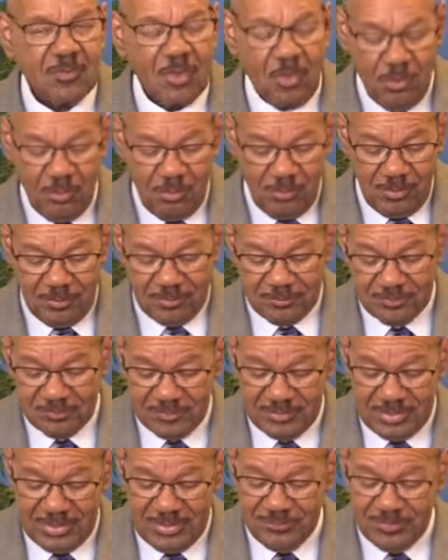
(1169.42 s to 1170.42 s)
or
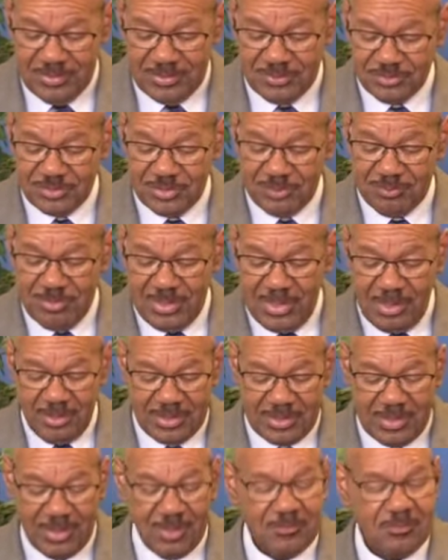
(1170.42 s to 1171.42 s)
even
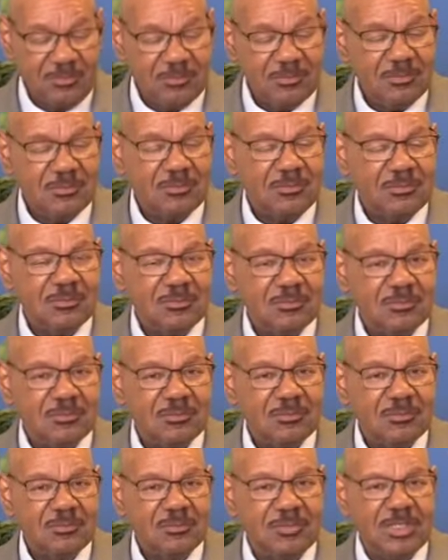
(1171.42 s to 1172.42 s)
Samaria?
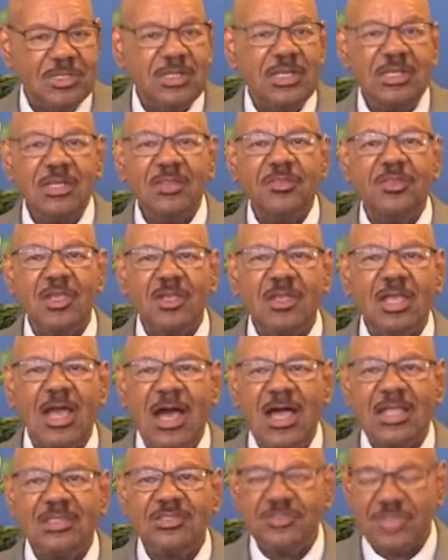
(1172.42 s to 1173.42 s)
Did any of their
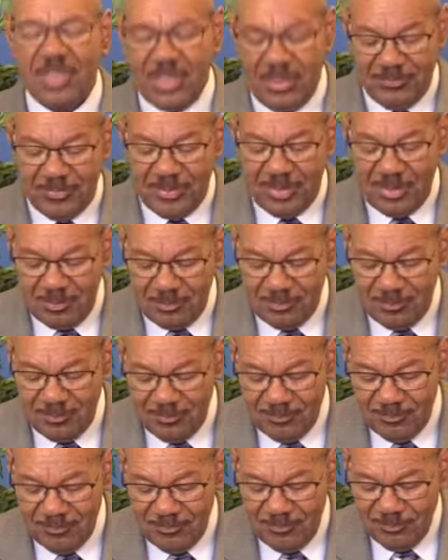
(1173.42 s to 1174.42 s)
gods save them?
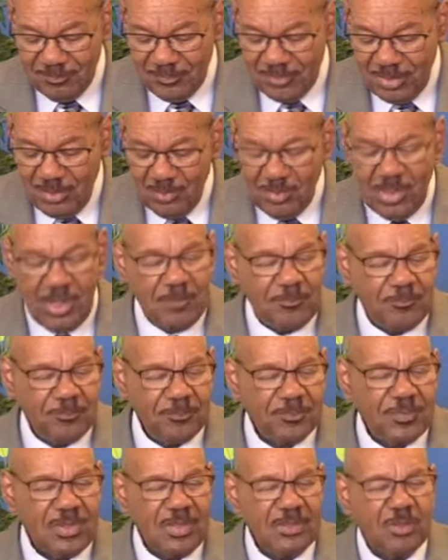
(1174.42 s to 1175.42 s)
Well,
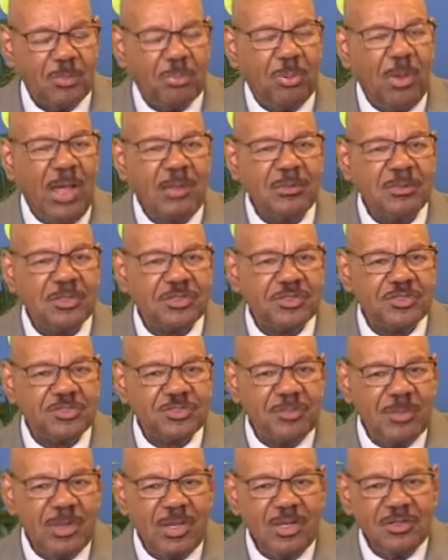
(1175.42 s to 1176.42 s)
the problem the
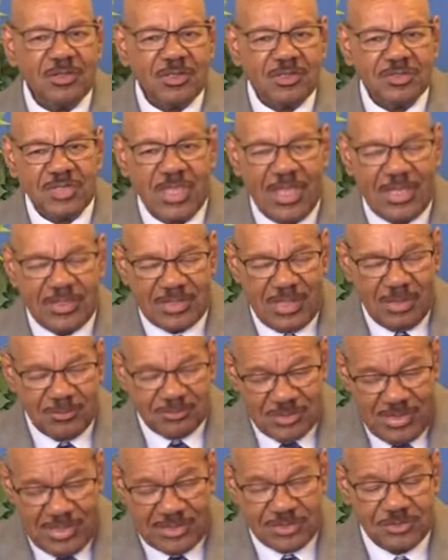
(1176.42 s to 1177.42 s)
Samaritans had,
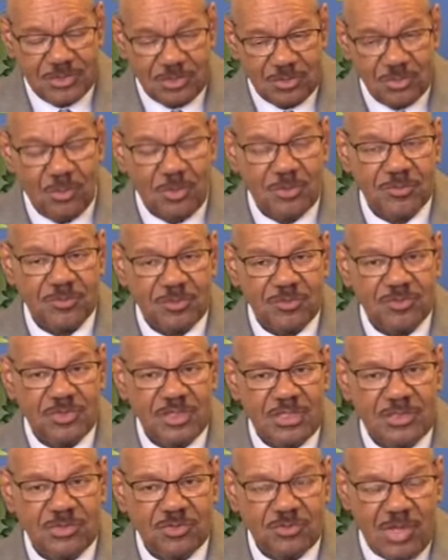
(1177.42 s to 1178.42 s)
that's the northern
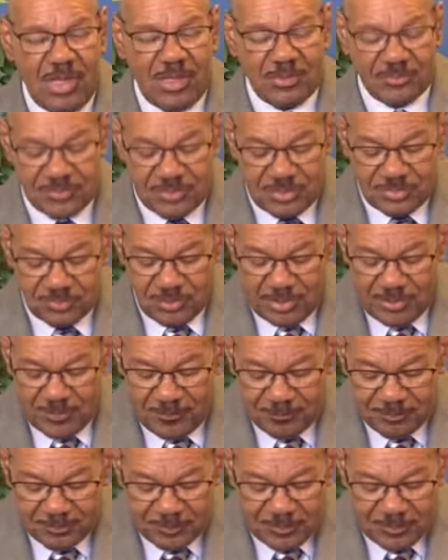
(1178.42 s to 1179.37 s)
10 tribes of Israel,